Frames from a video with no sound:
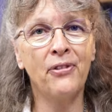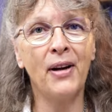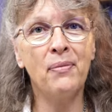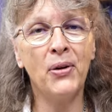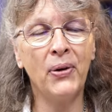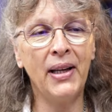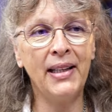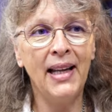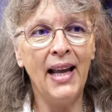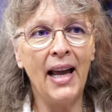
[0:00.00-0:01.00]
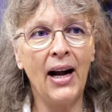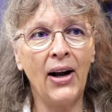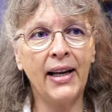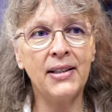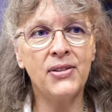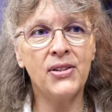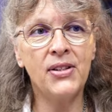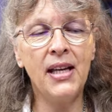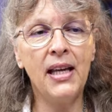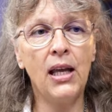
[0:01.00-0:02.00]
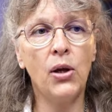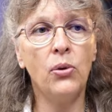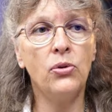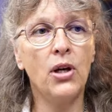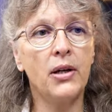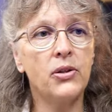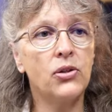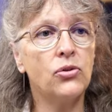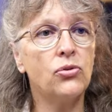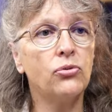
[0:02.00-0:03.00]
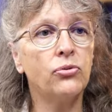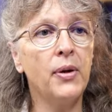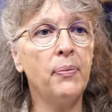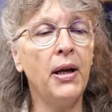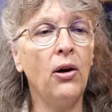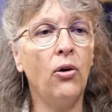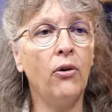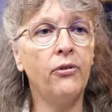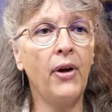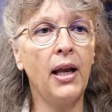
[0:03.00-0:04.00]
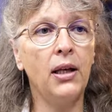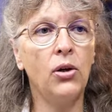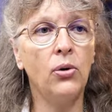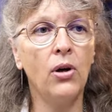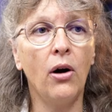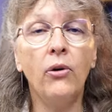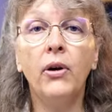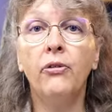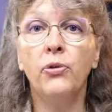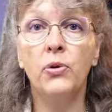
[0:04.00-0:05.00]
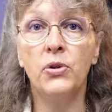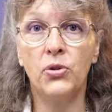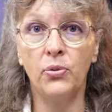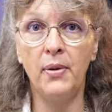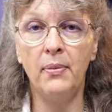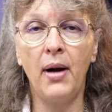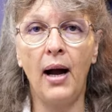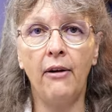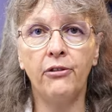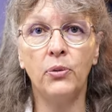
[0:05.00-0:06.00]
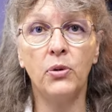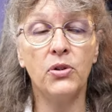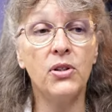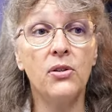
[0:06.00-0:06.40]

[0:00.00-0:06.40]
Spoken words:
frame you're in, I can see you just stripping off, and you're going for a swim afterwards.